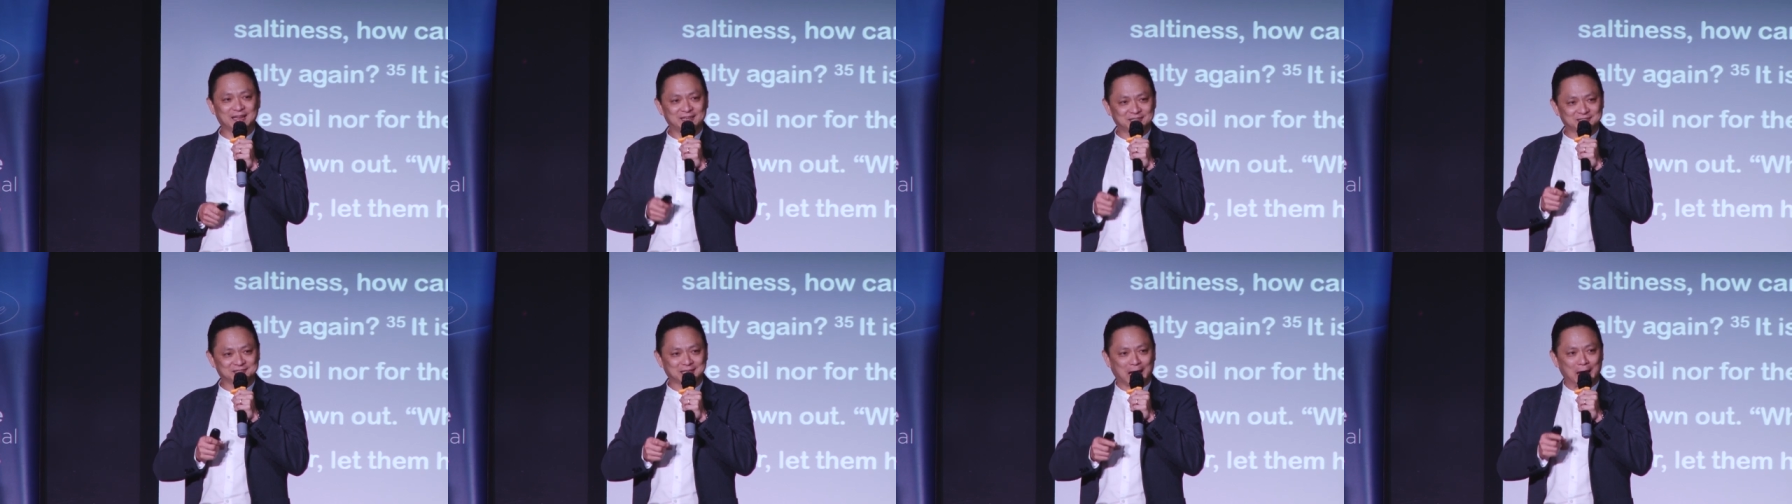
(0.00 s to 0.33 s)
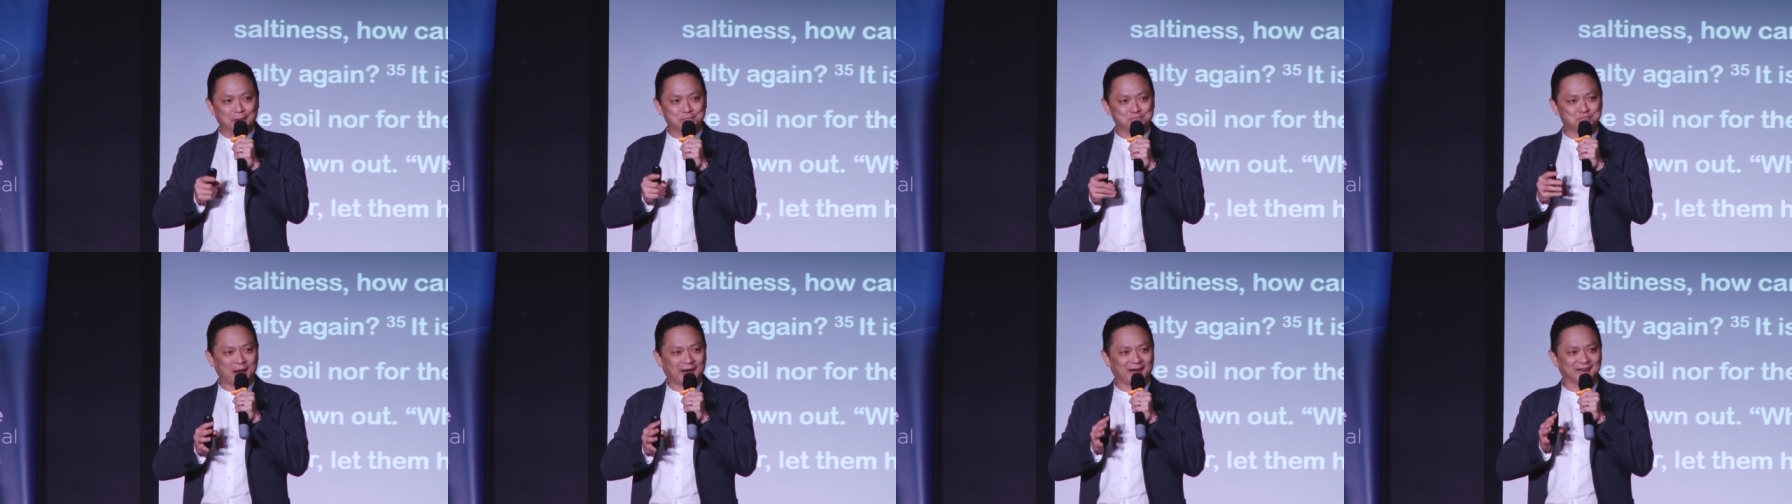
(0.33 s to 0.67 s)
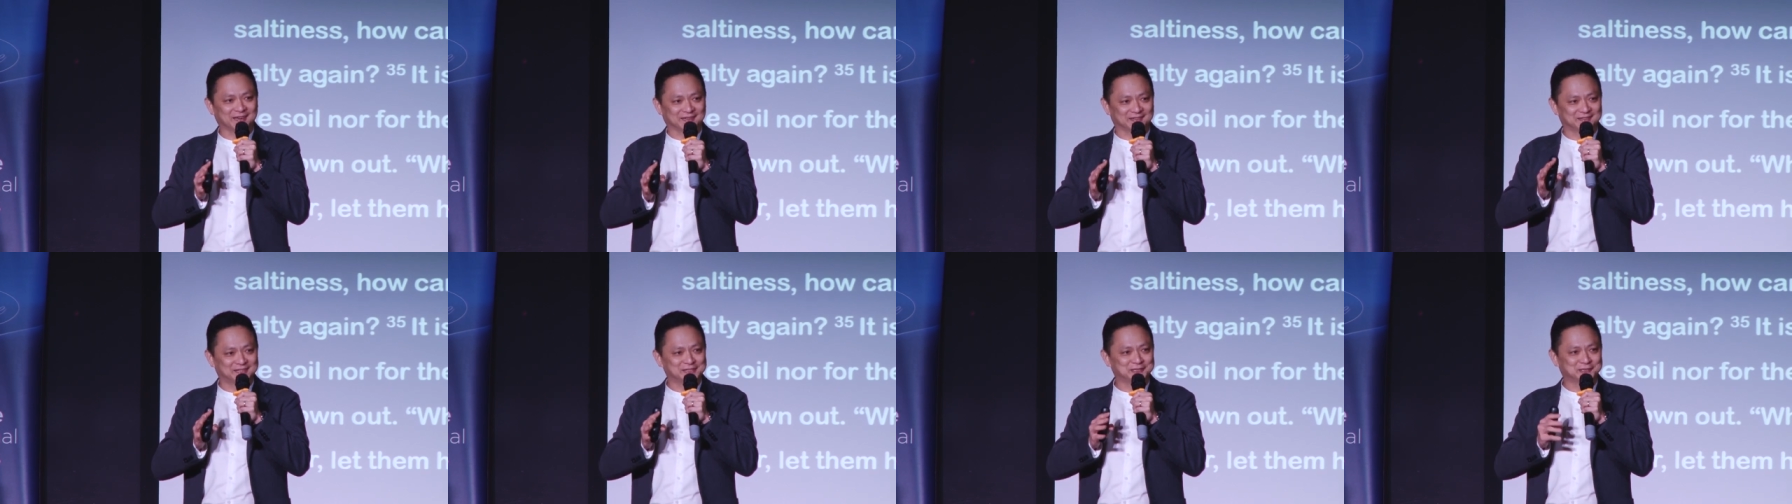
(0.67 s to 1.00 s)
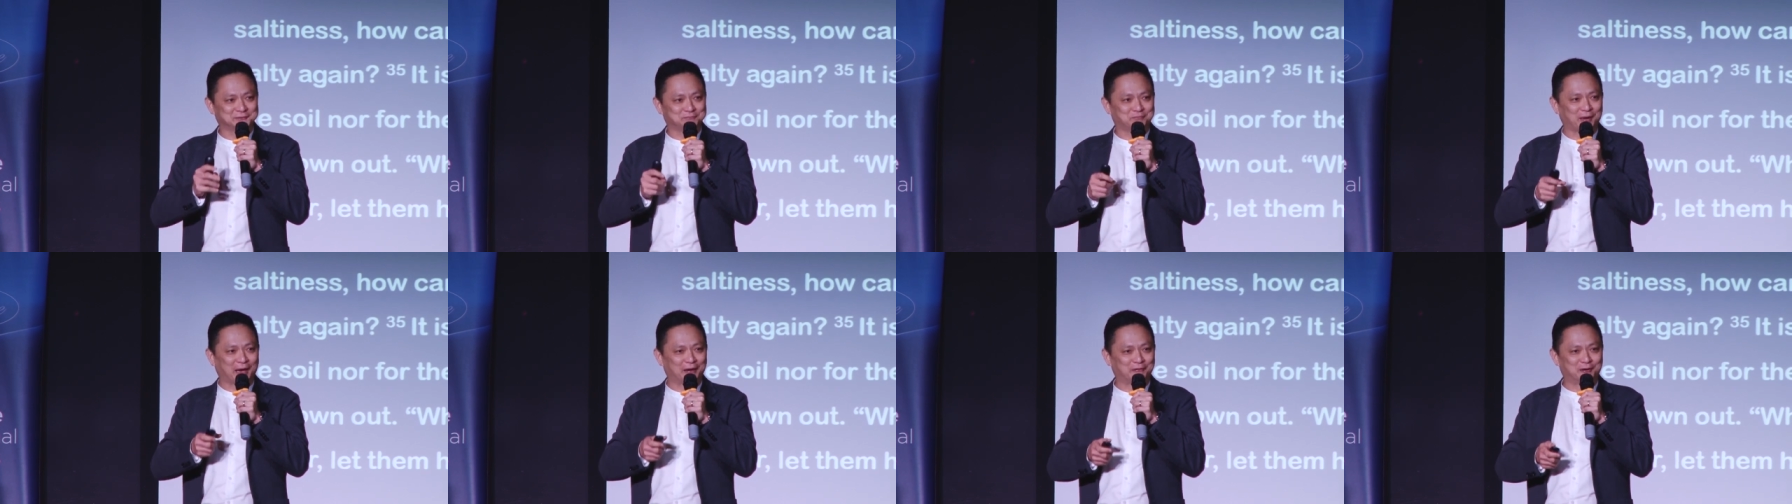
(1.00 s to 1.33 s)
Let us unpack
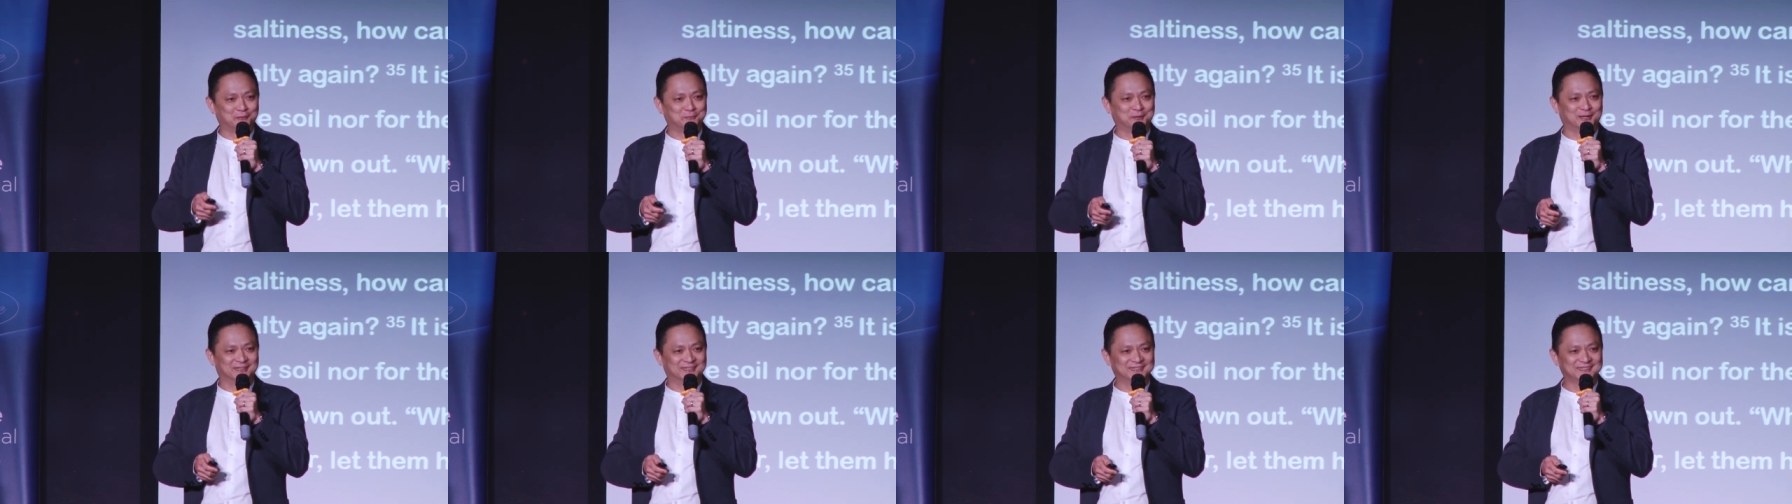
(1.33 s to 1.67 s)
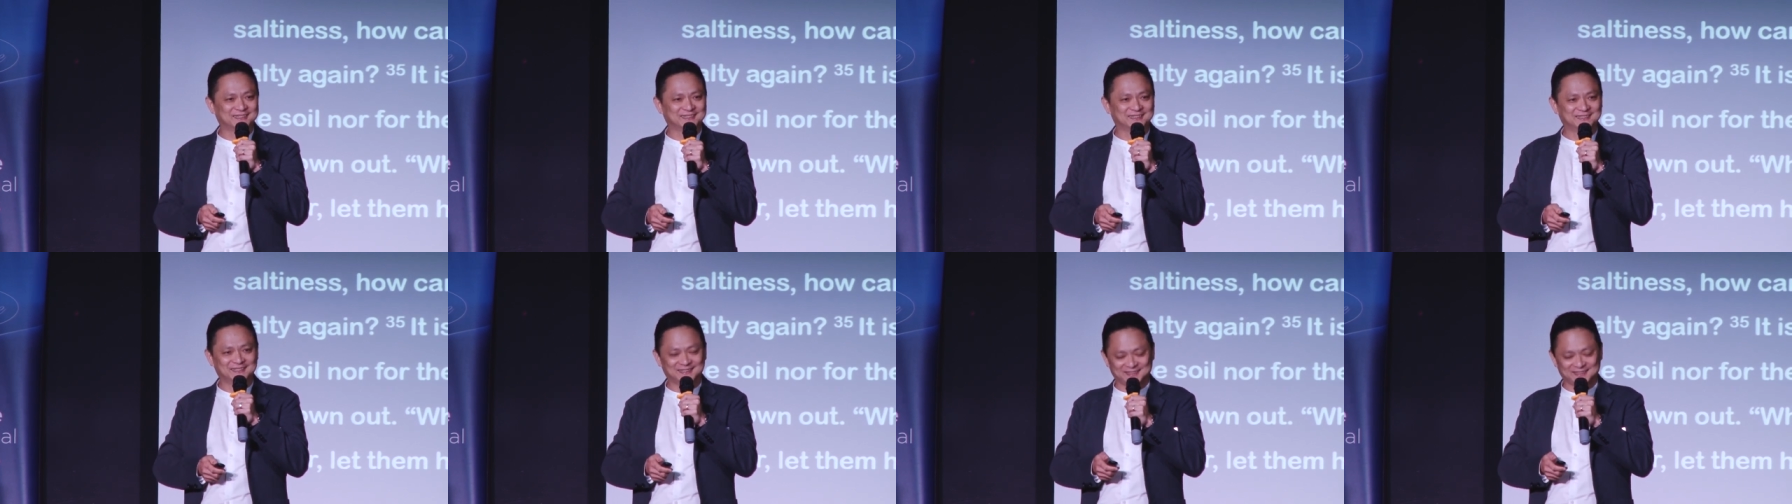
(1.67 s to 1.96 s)
this parable.